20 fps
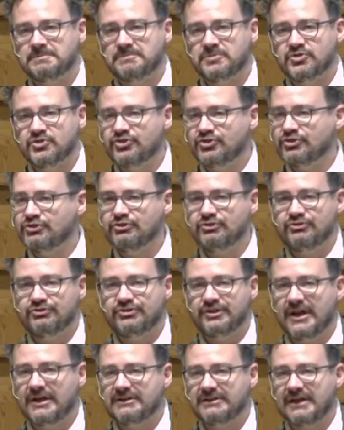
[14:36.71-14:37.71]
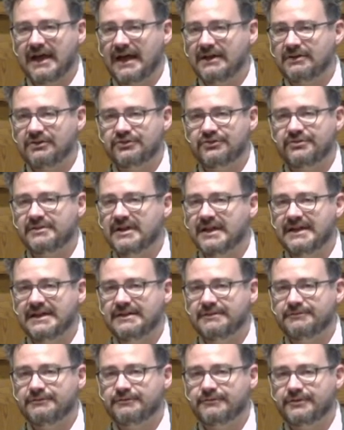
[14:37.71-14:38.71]
Jew, Gentile,
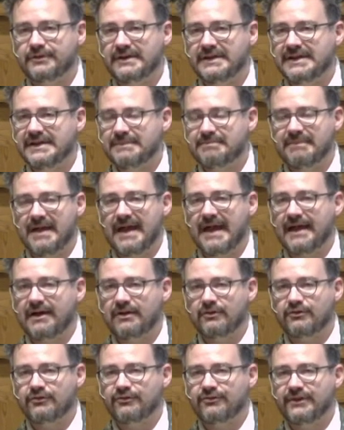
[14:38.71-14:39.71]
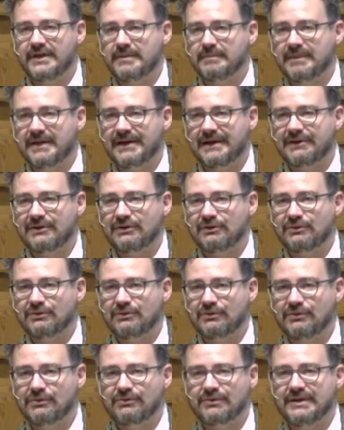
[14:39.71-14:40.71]
slave, free, male, female,
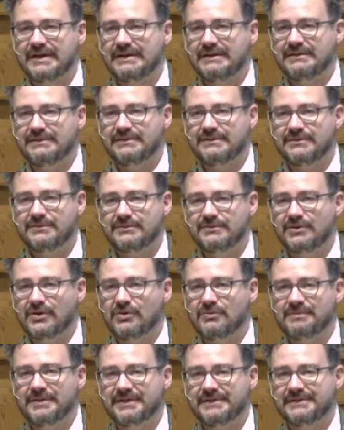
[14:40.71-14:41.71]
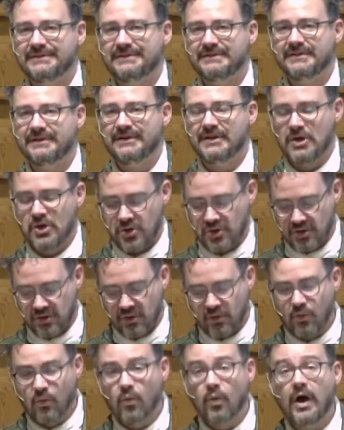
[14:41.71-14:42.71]
Greek, Roman,
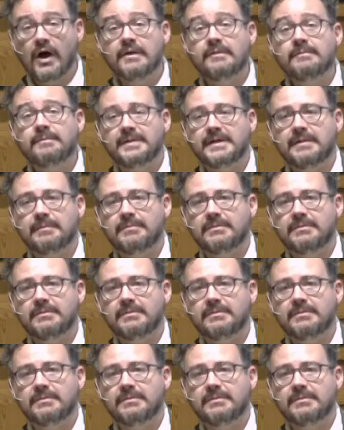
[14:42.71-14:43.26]
one people